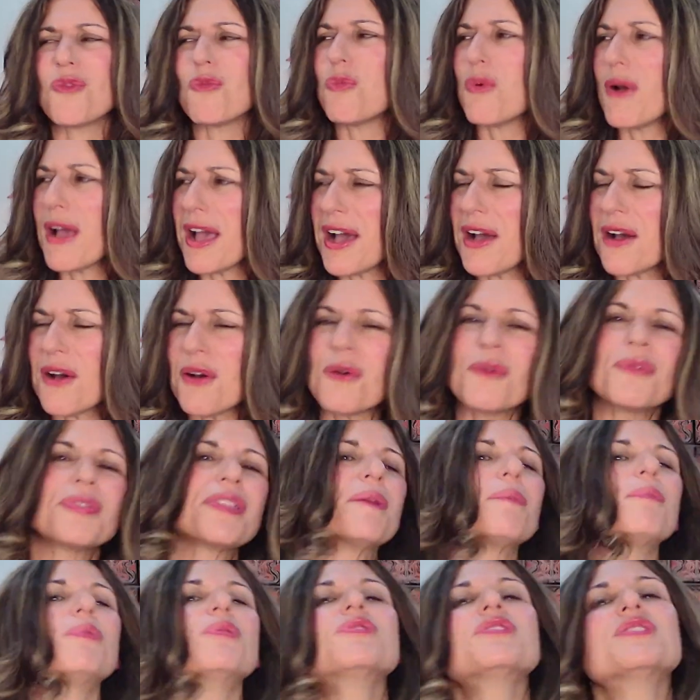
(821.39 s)
wow,
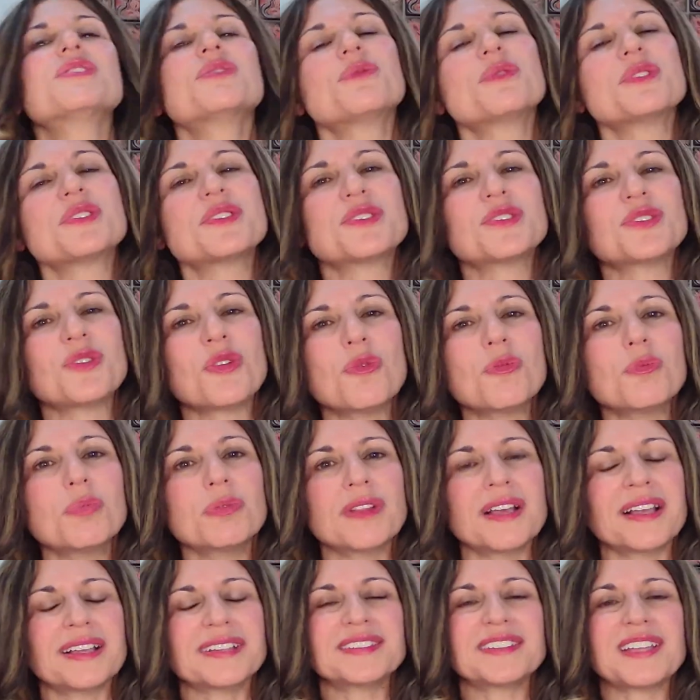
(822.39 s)
that person was so
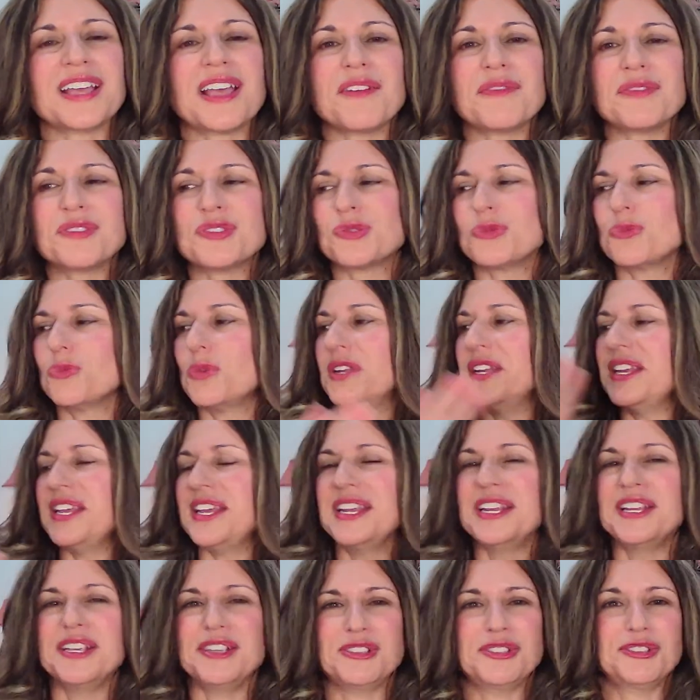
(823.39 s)
blessed to have this
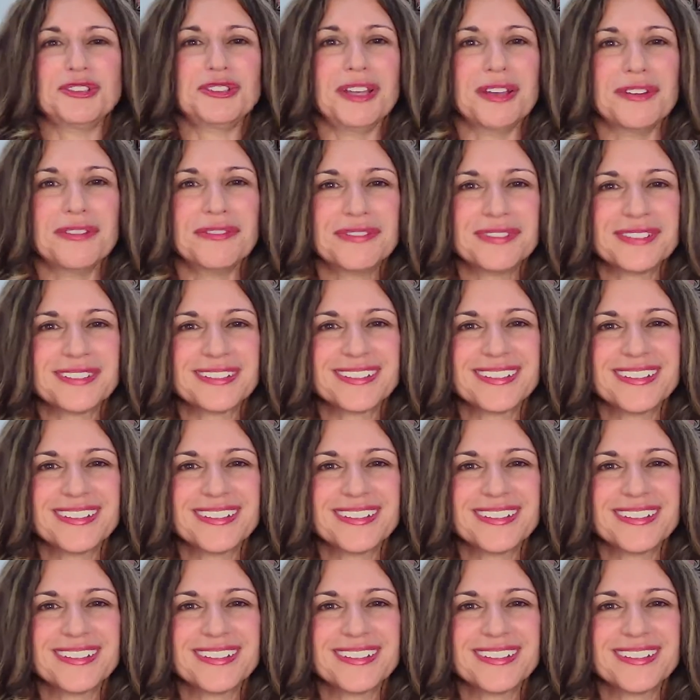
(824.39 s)
180 shift.